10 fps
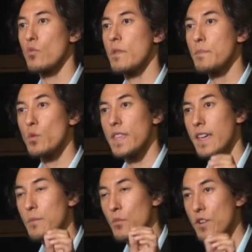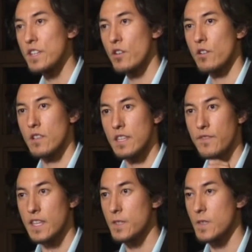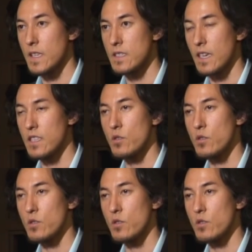Remember what that Marine colonel in Afghanistan said,